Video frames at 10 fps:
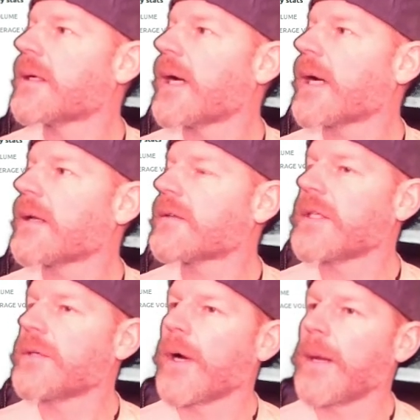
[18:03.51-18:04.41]
I got to see
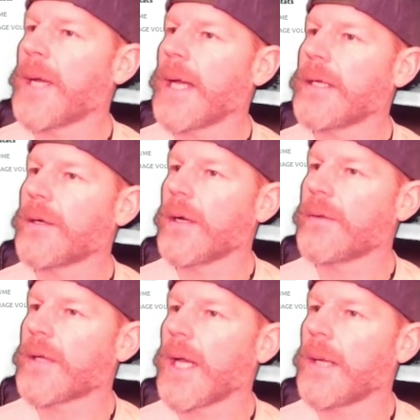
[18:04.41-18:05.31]
where I'm at here on
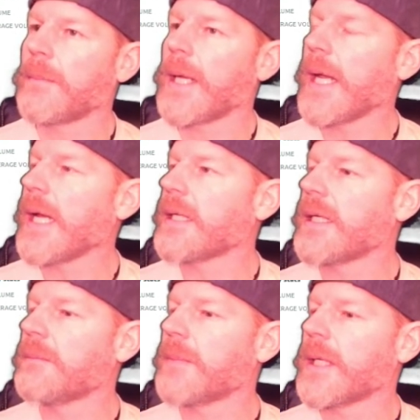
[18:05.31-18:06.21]
time.
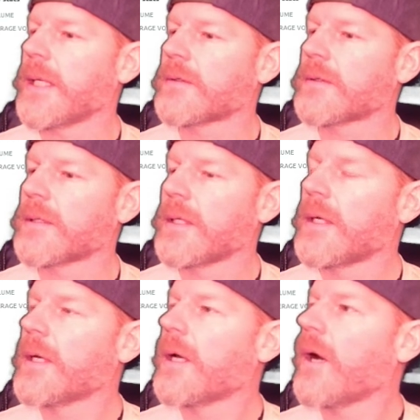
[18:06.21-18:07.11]
18 minutes.
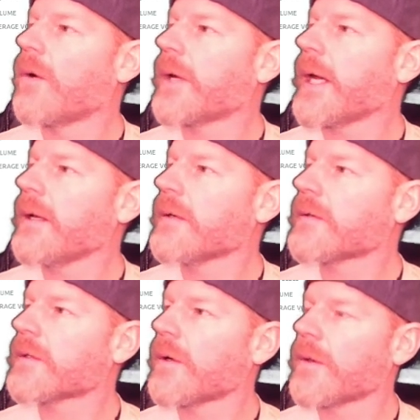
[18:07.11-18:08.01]
Okay,
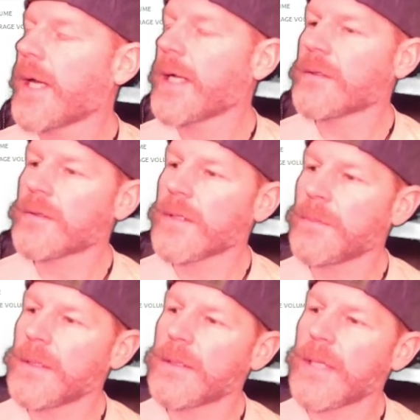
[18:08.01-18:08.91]
so that's just
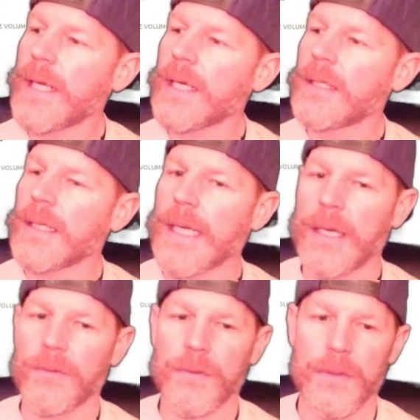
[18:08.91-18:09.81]
something to take into
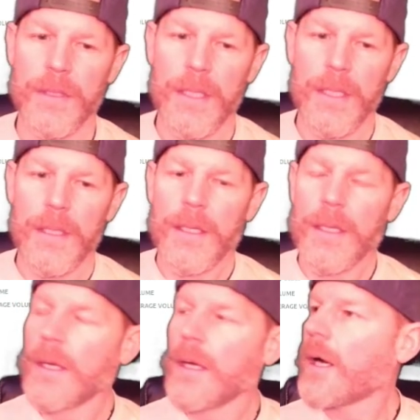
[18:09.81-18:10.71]
account.
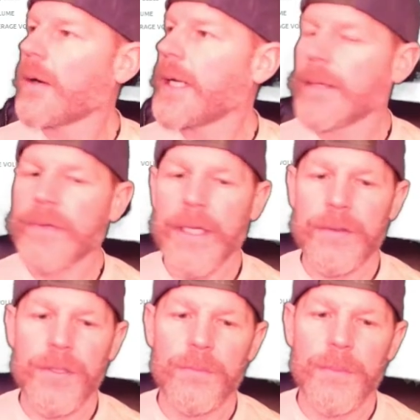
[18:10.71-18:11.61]
All right, I've got
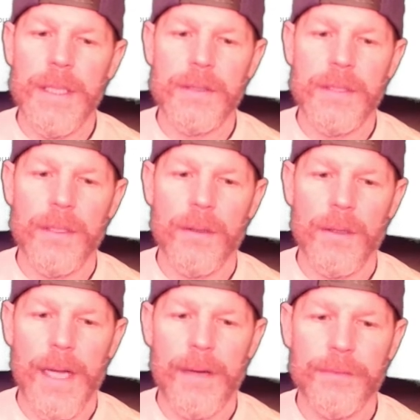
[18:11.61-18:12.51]
2 minutes here
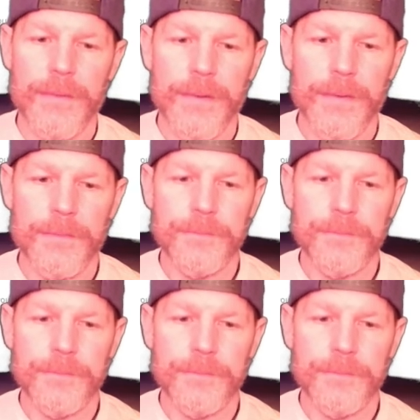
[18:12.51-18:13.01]
left.